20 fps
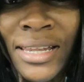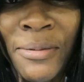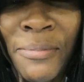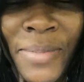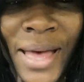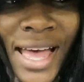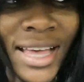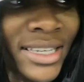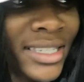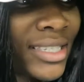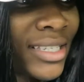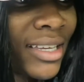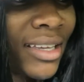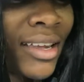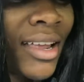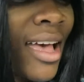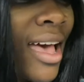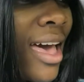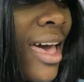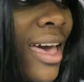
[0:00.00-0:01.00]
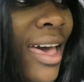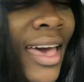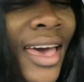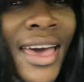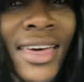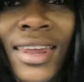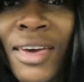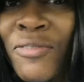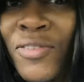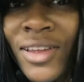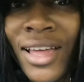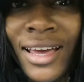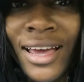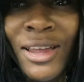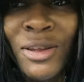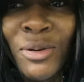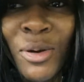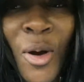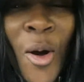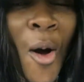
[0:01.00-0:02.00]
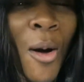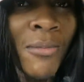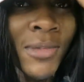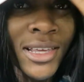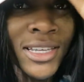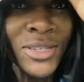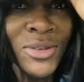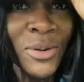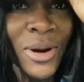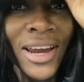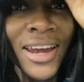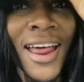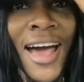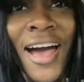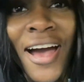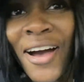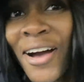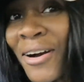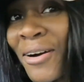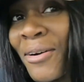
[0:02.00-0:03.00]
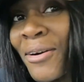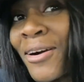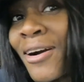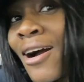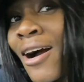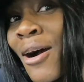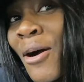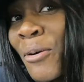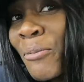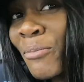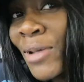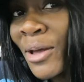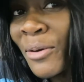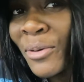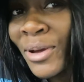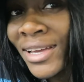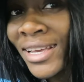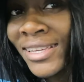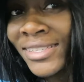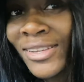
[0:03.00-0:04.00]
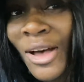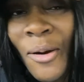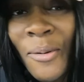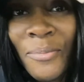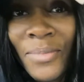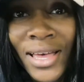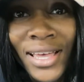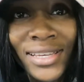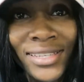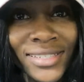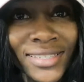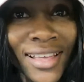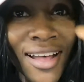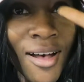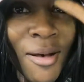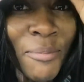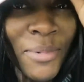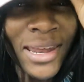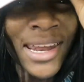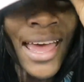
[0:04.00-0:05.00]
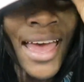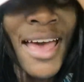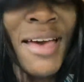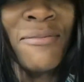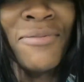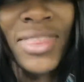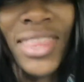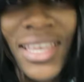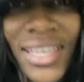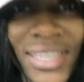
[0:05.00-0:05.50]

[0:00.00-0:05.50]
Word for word: in the back seat. And I feel like I look homeless right now. My wig is all messed up, and I have